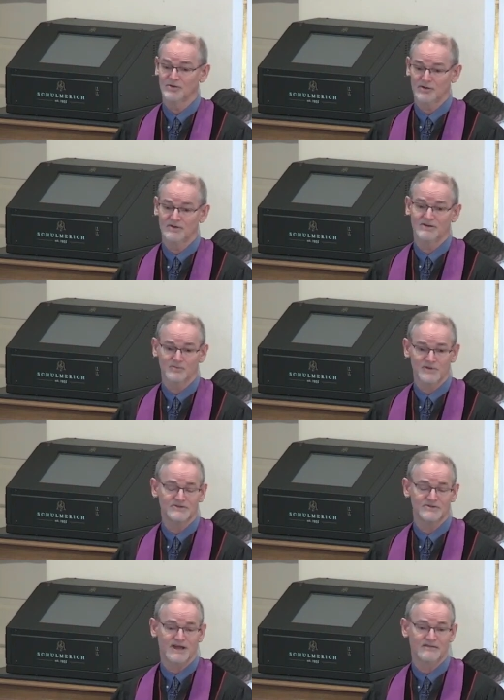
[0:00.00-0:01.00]
could
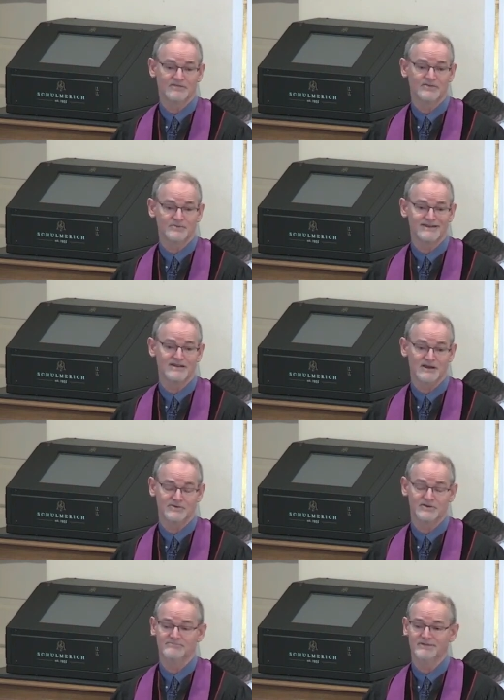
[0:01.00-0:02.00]
reach around
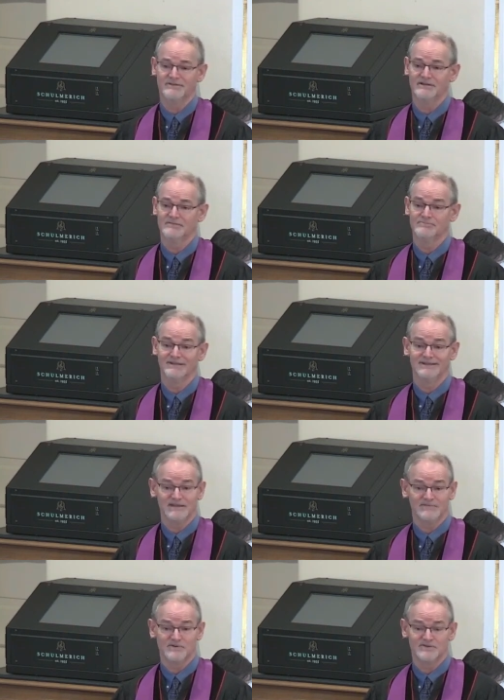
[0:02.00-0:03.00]
300 million
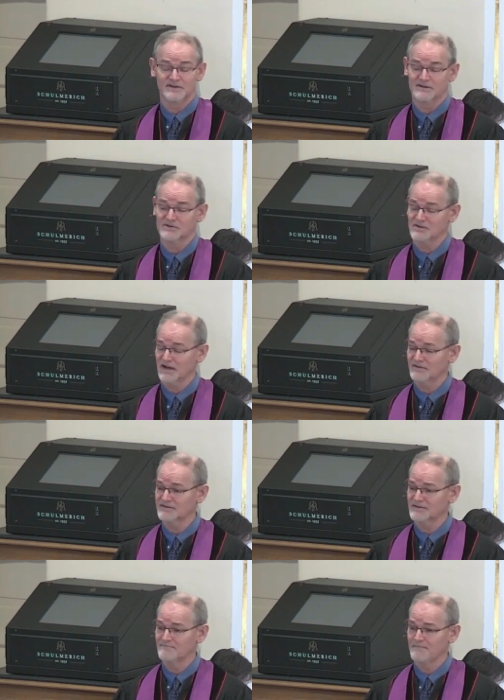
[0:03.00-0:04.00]
believers in
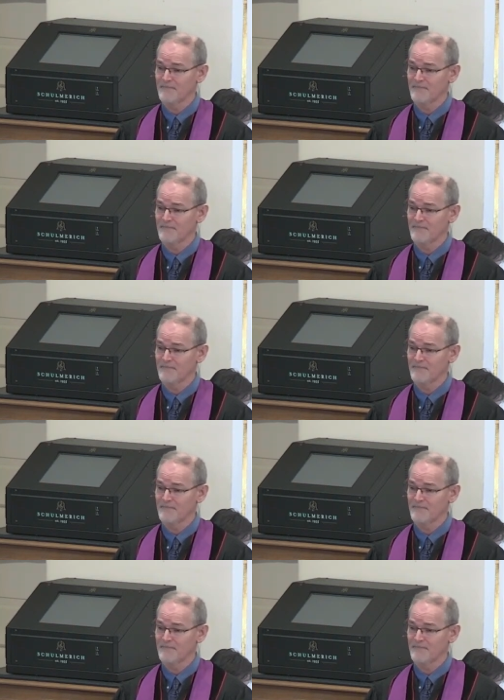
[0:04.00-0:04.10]
Christ,